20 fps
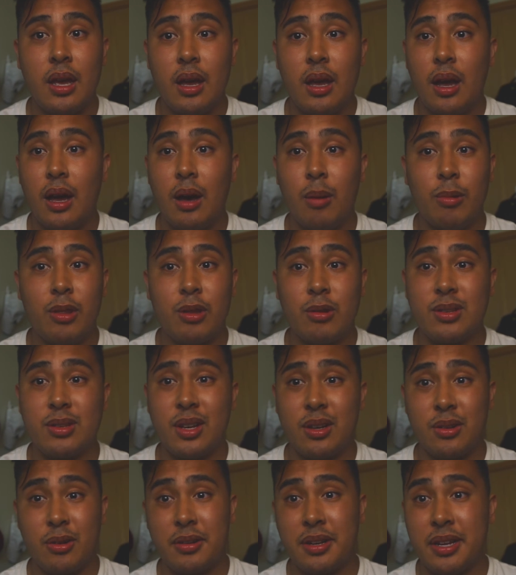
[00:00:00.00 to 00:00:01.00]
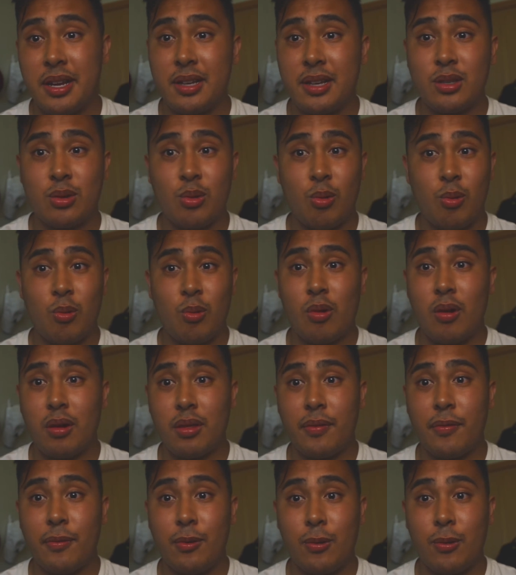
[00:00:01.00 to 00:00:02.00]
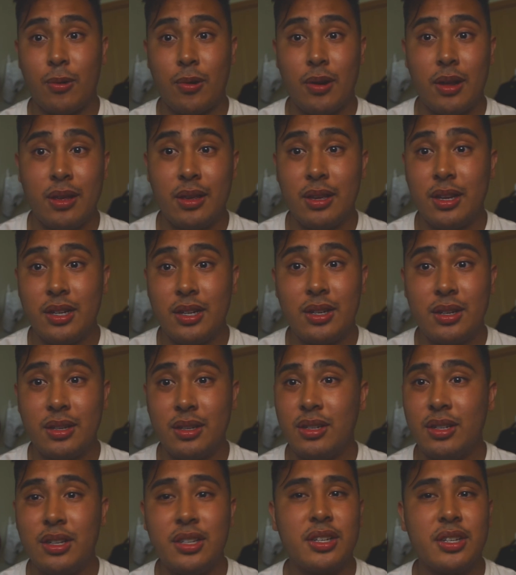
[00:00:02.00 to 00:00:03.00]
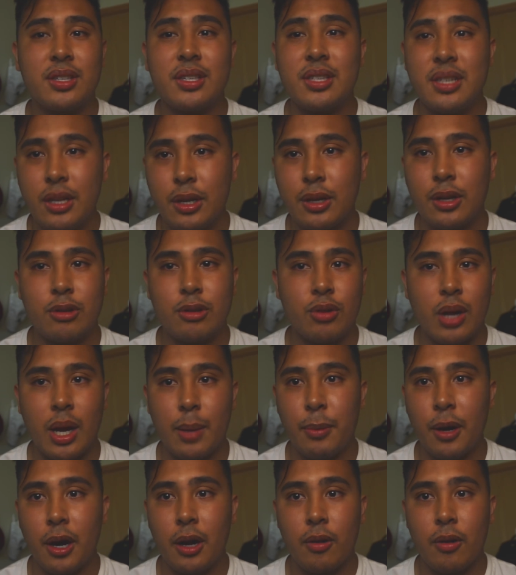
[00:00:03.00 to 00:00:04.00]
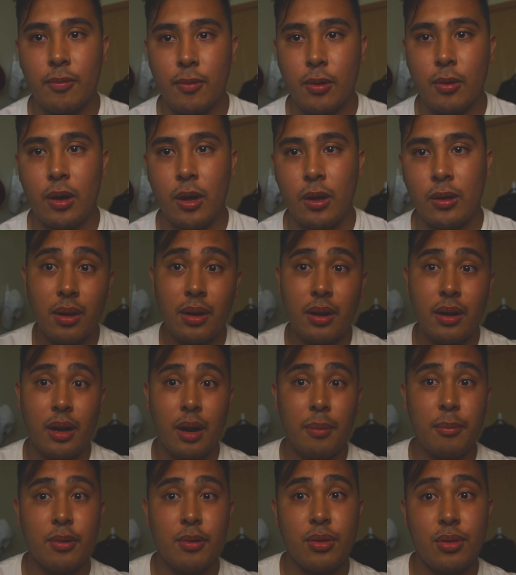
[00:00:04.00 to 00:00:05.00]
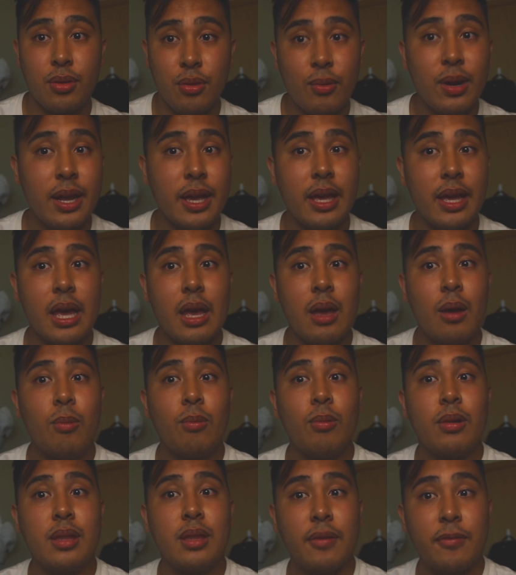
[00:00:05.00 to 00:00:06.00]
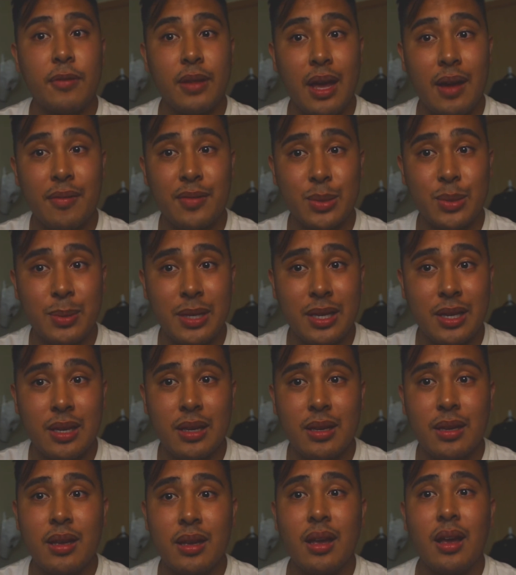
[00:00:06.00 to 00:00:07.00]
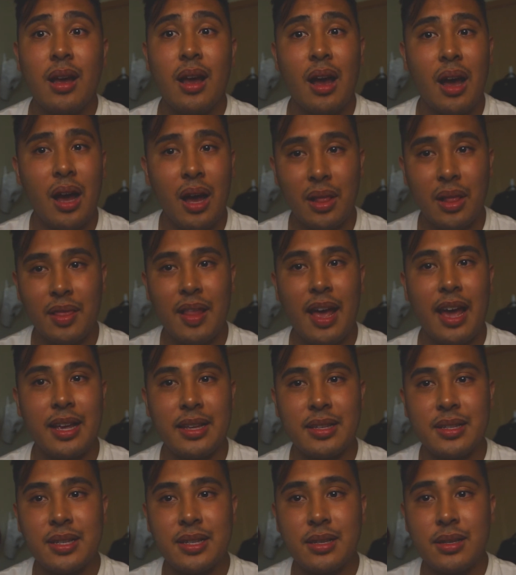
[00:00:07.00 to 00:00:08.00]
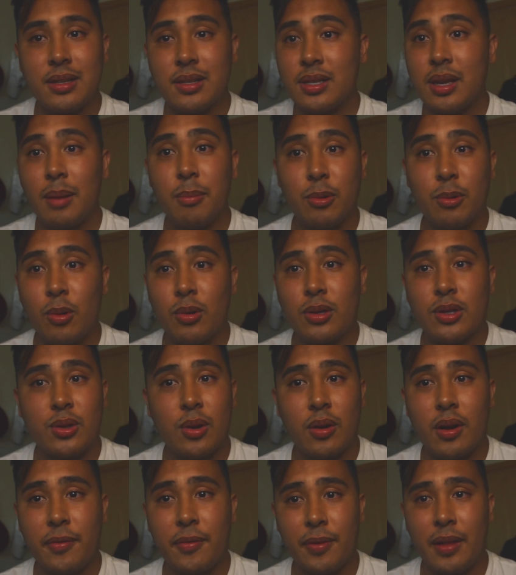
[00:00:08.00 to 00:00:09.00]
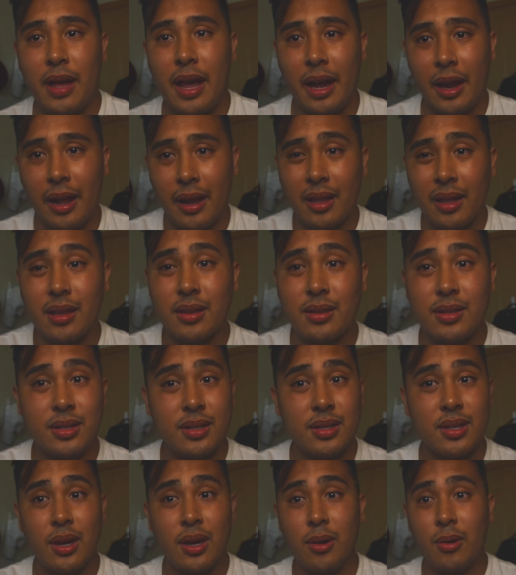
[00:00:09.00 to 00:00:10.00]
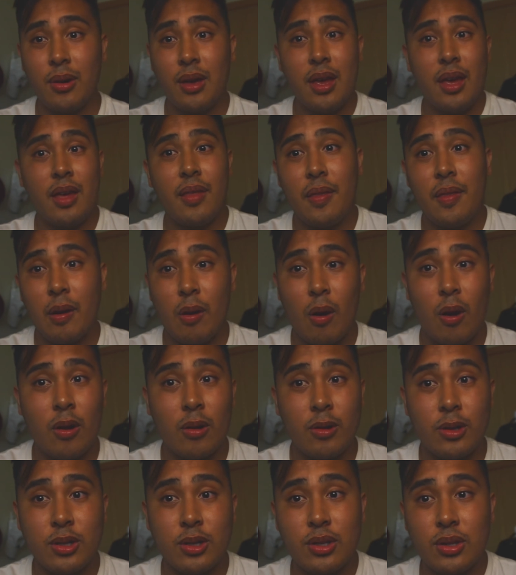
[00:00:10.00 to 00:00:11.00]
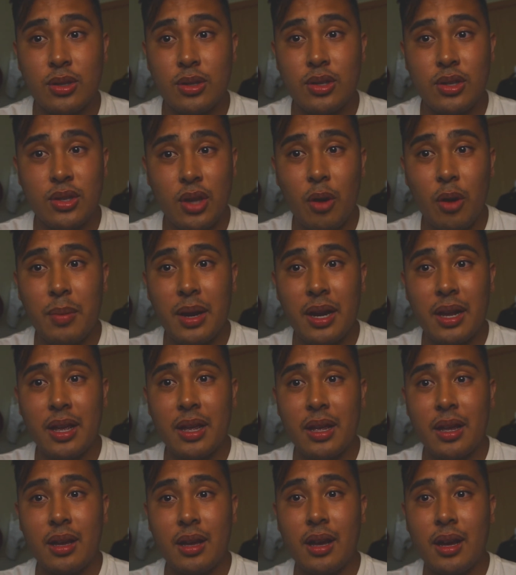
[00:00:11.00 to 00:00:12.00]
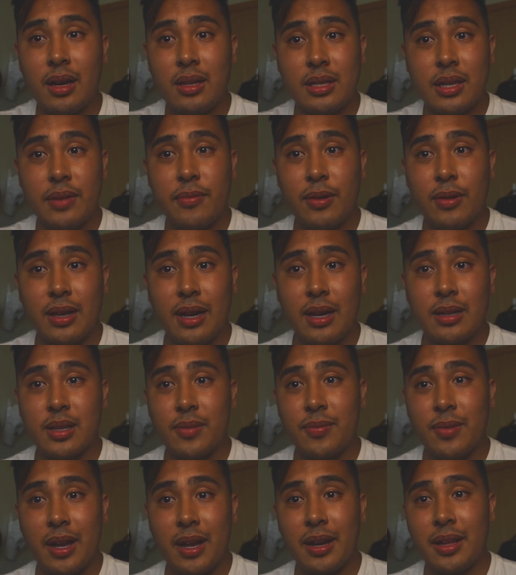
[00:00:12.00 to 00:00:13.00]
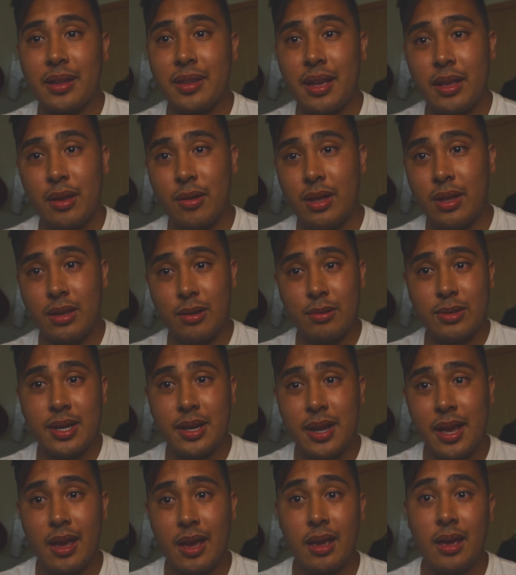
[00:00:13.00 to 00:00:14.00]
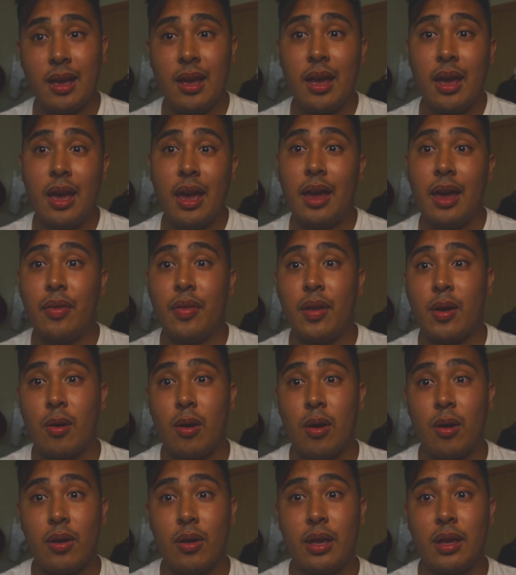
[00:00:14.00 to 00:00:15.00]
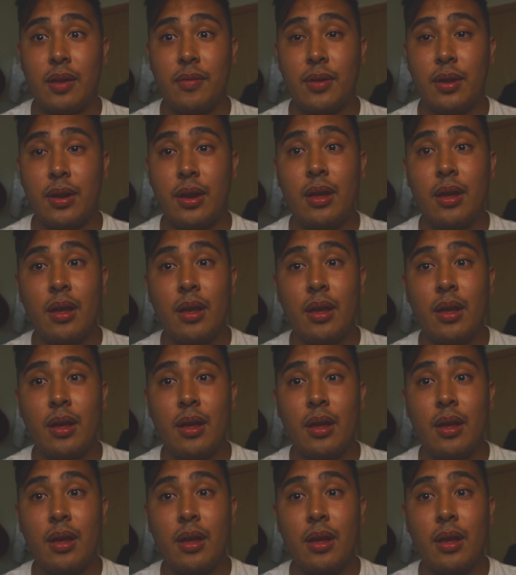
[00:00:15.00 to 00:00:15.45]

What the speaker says: whether it's on your desk or on the floor. You just need a good tripod overall. Number three would definitely have to be a light, some sort of lighting. So there are so many different kinds of lighting that you can use today, and there are even